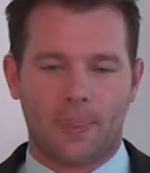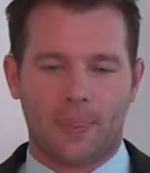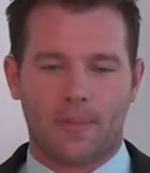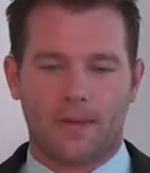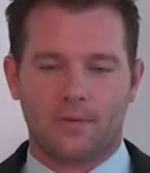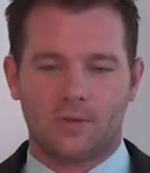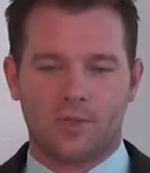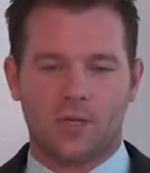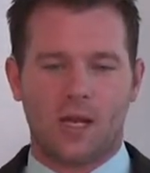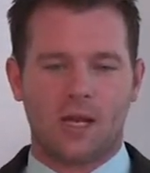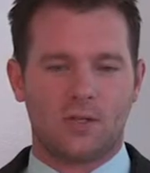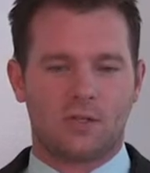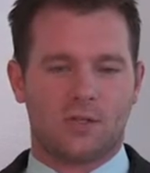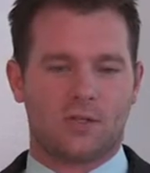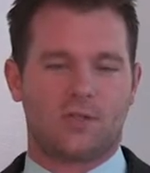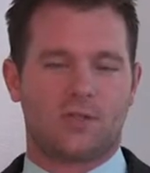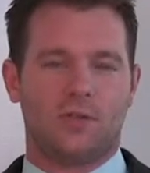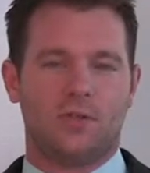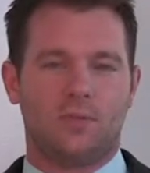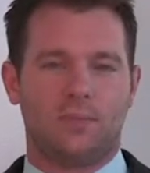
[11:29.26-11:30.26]
Change
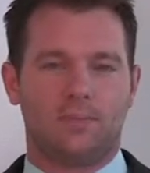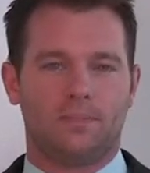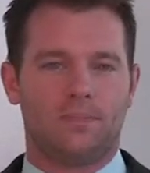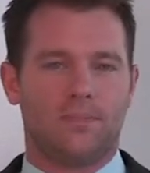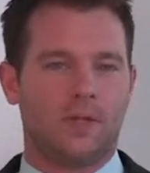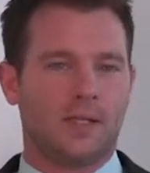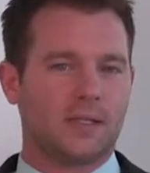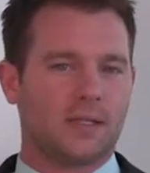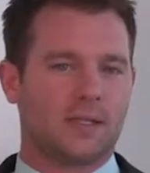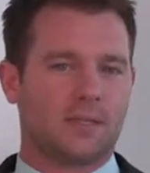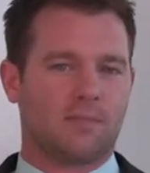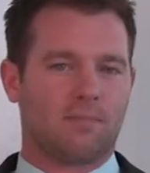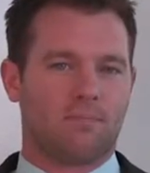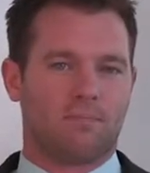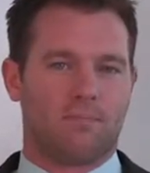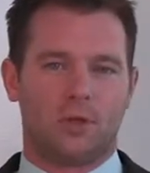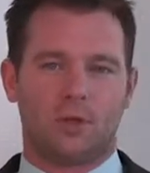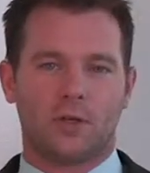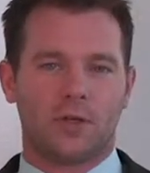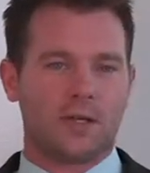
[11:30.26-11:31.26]
it to, let's
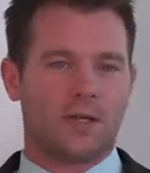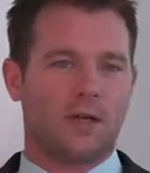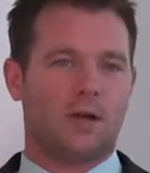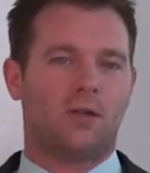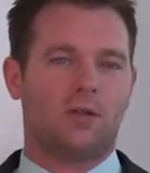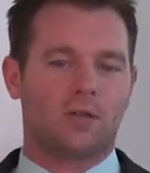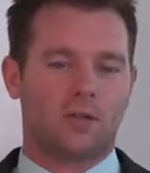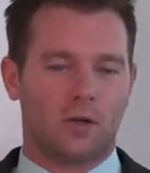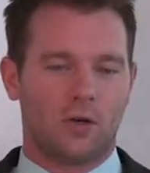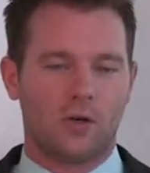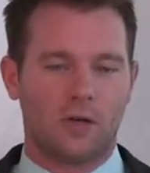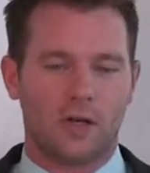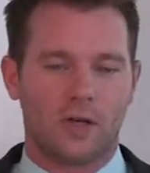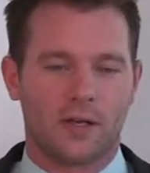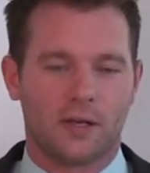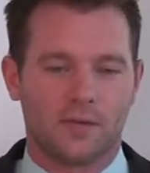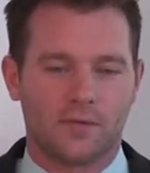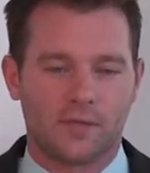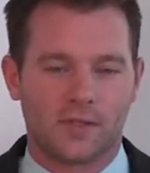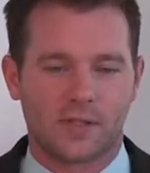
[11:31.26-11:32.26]
look at the
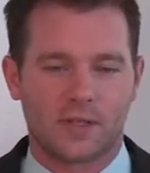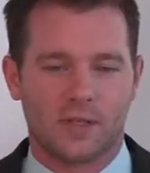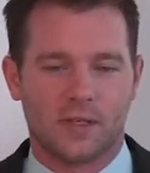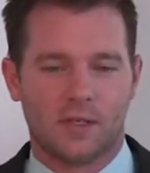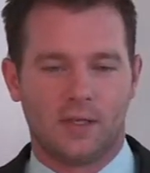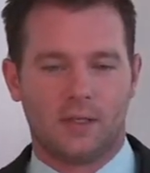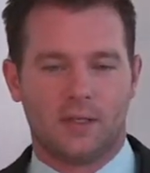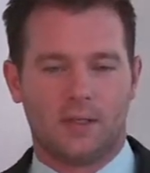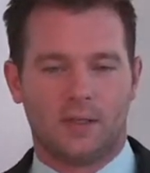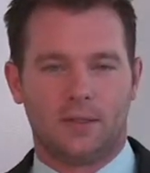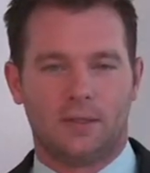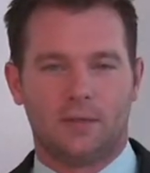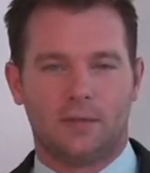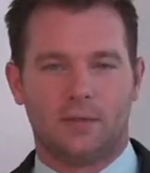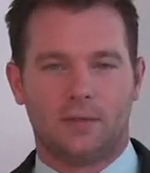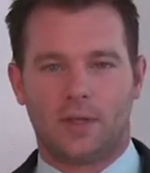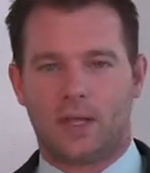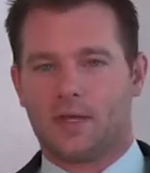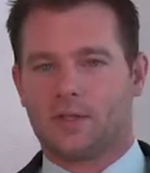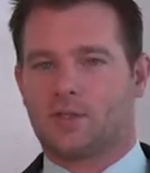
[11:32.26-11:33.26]
alternatives.
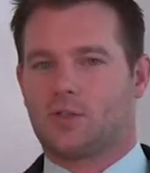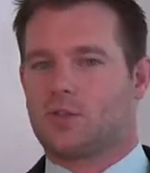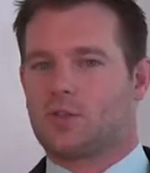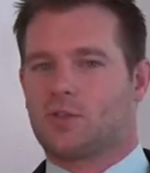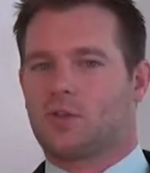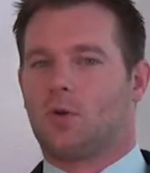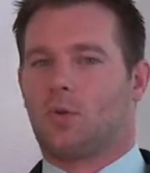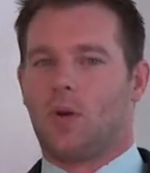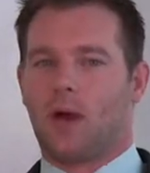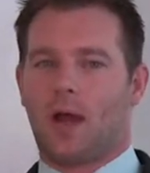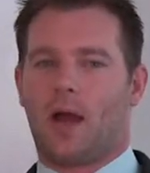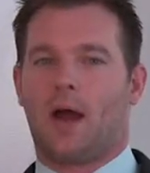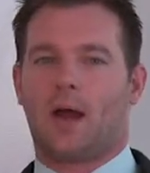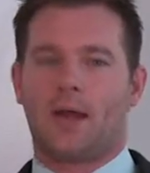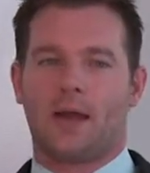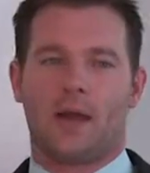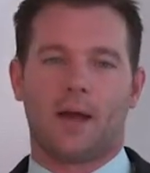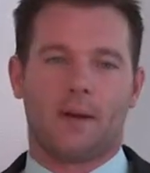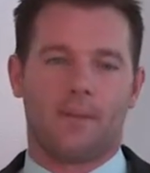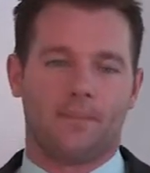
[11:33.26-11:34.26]
Well, that's just the way I
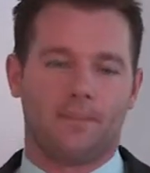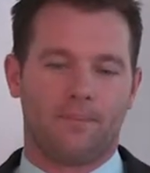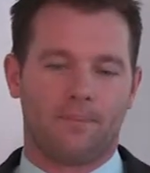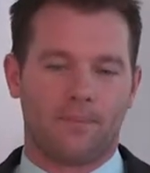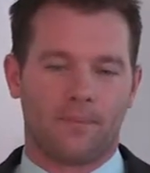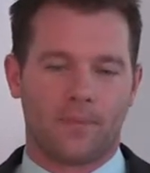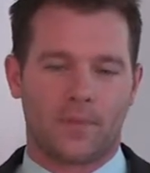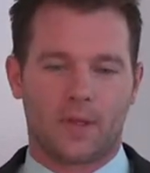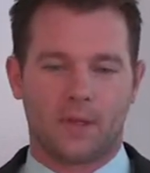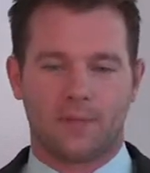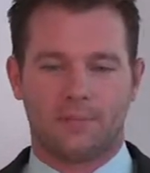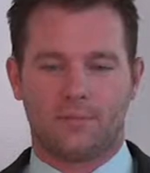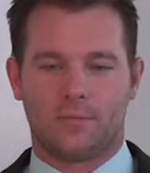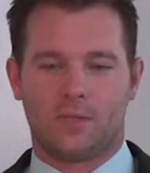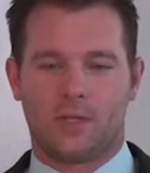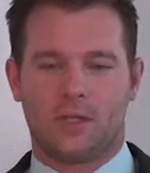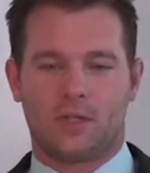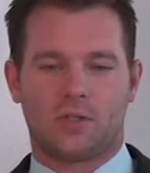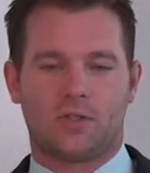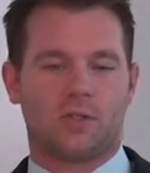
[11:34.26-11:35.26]
am.
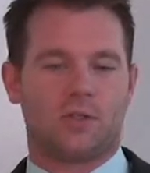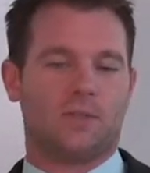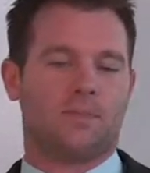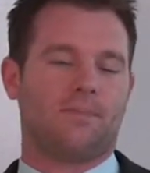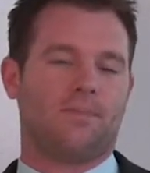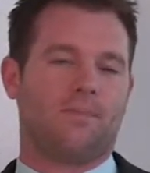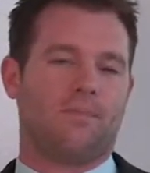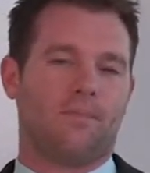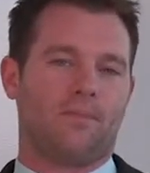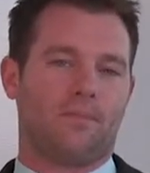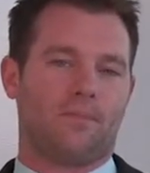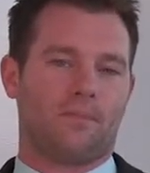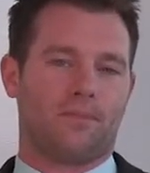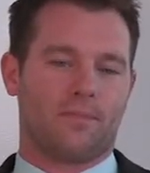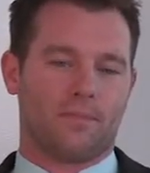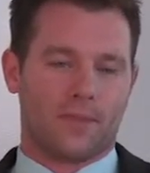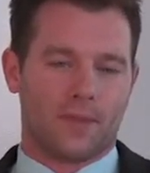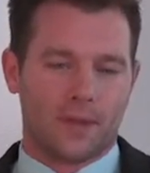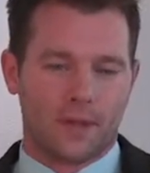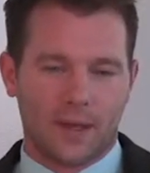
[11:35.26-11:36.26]
Change it to,
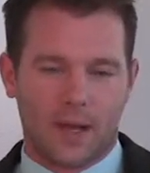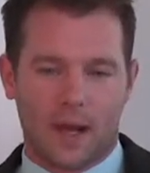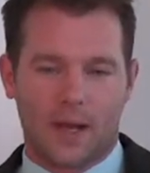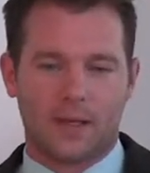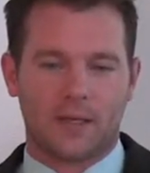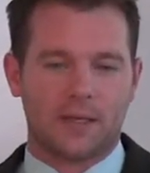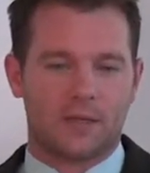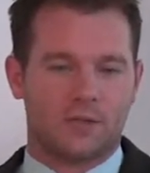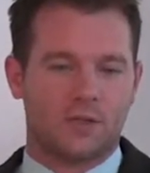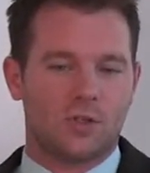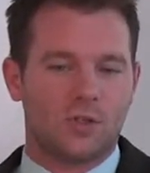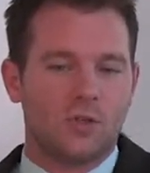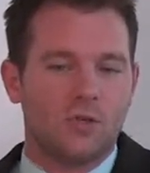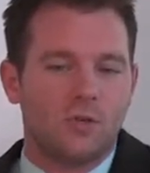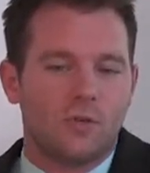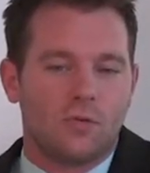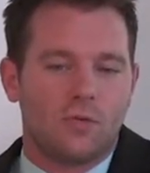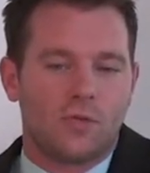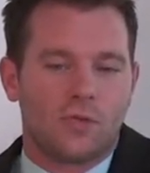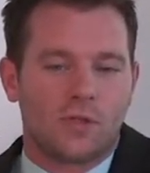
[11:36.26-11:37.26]
I can
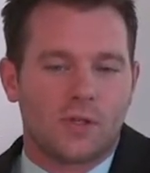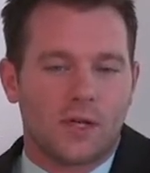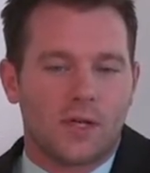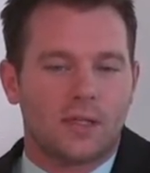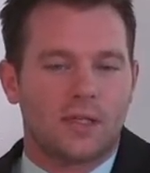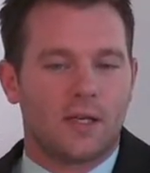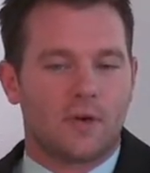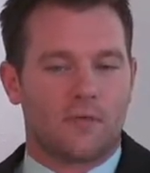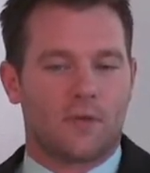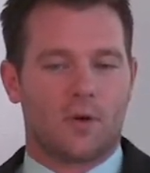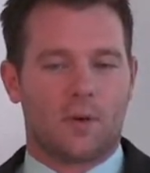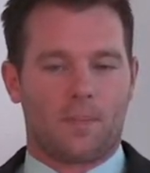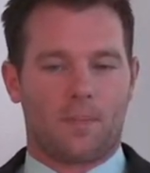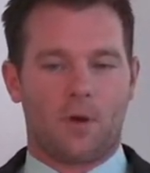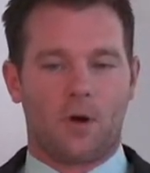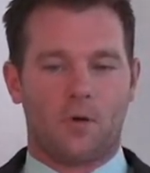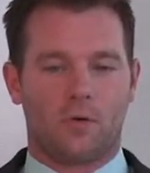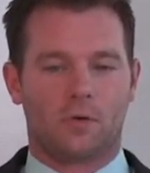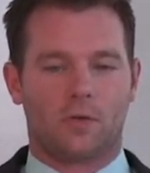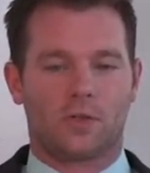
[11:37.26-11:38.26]
choose a different
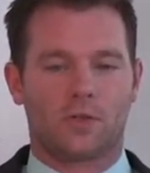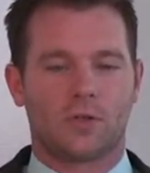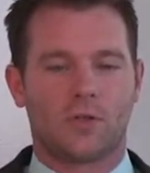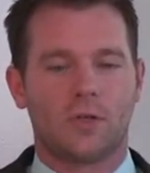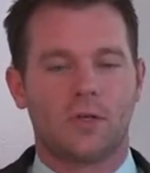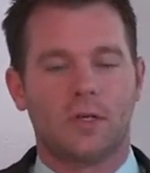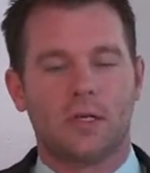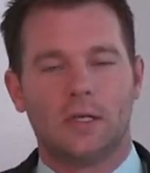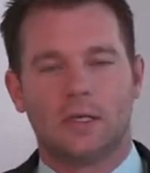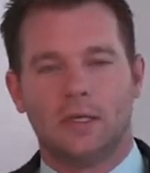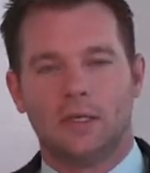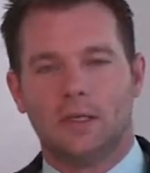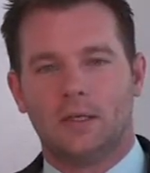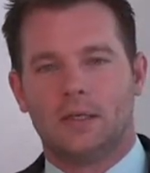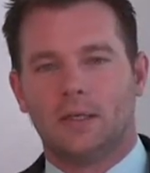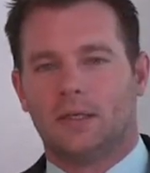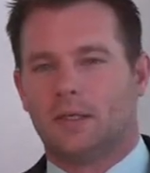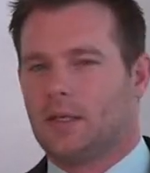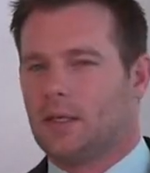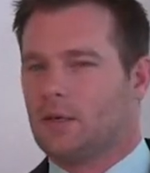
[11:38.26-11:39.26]
approach.
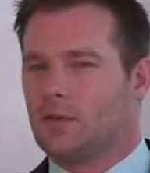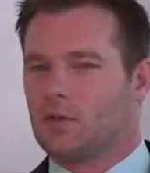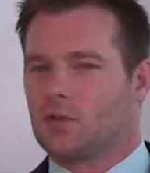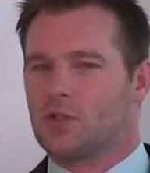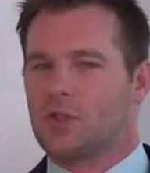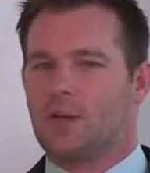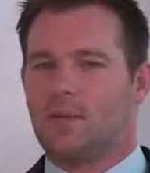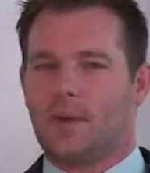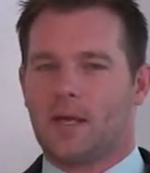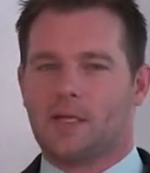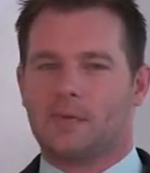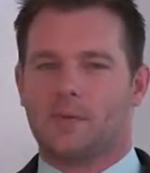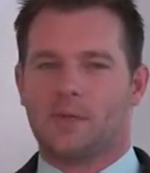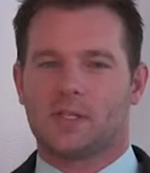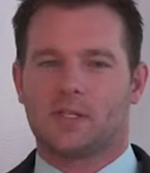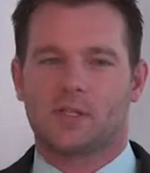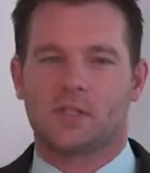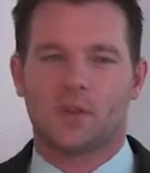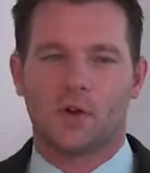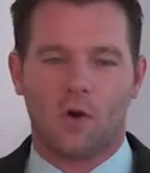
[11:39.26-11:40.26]
He or she makes me
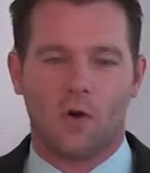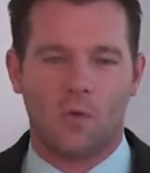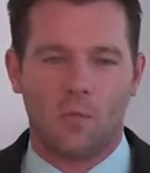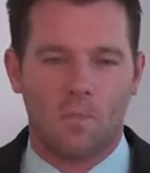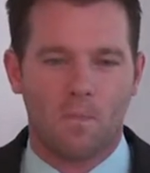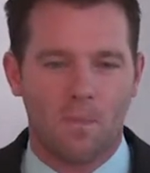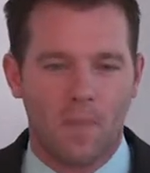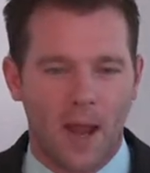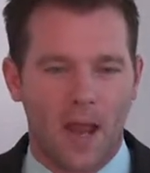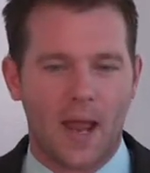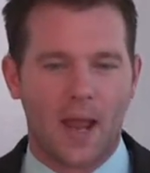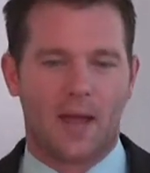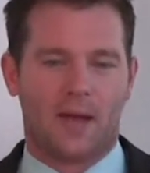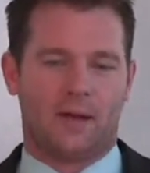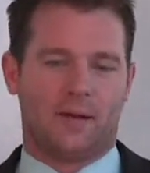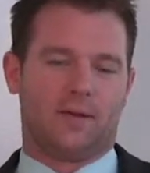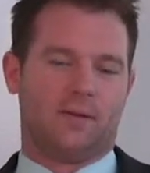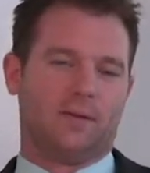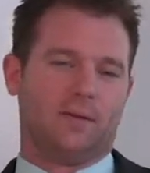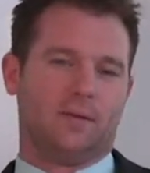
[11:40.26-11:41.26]
so mad.
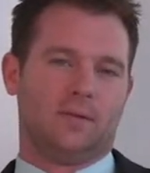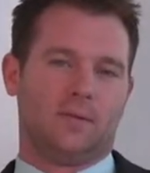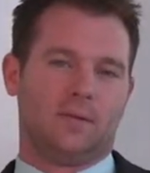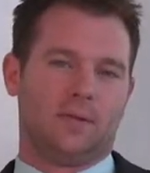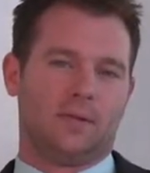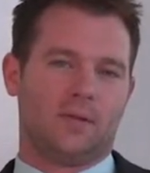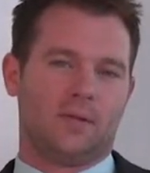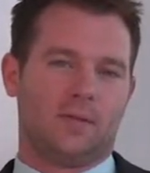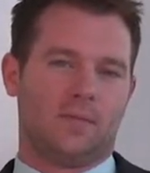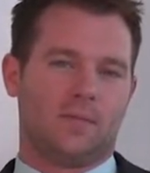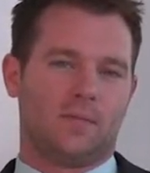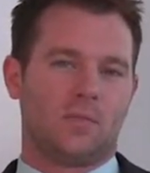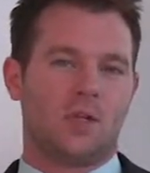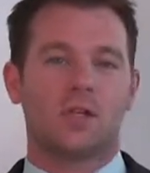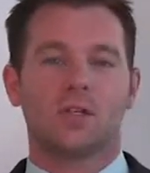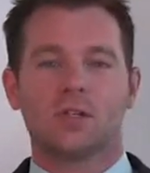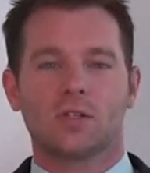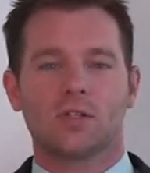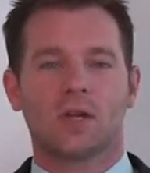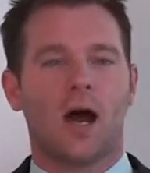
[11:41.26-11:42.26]

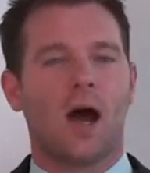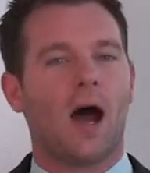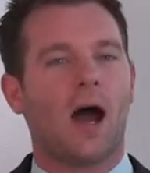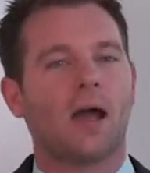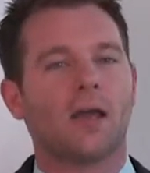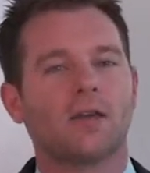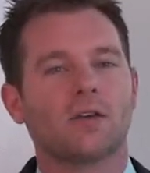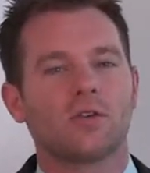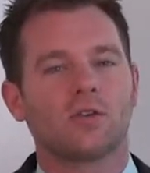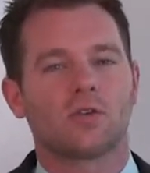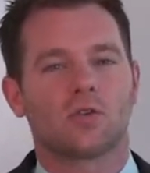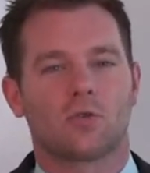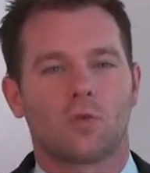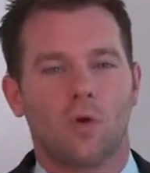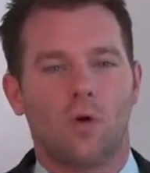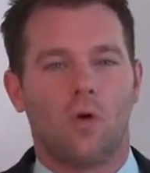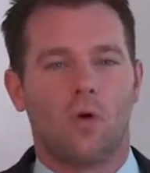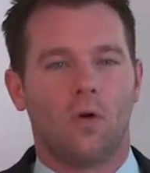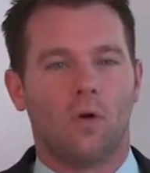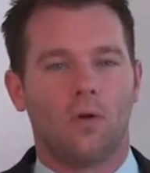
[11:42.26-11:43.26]
Change it to, I
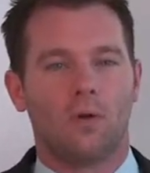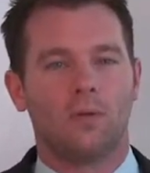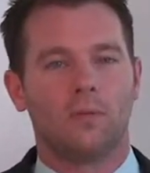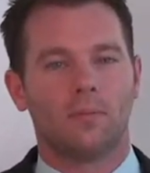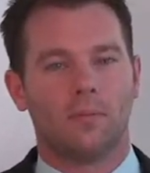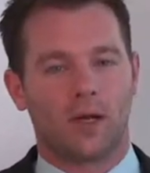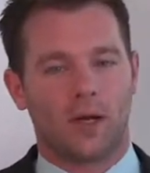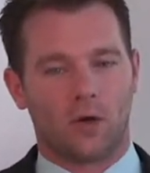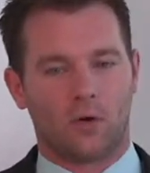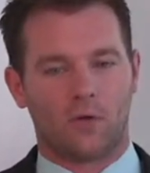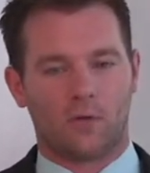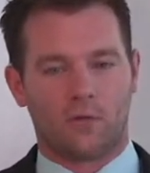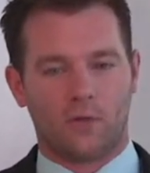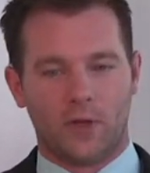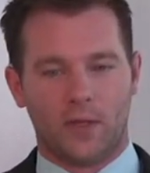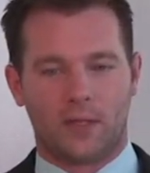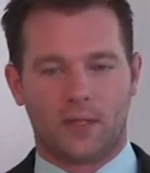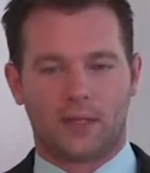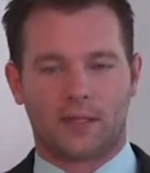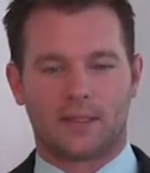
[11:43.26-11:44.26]
control my own
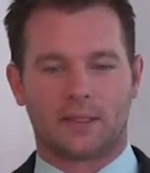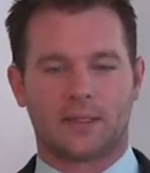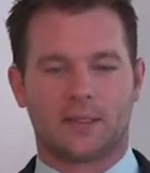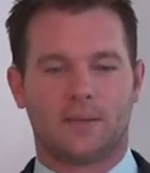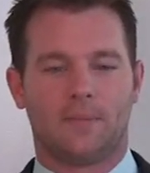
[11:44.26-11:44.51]
feelings.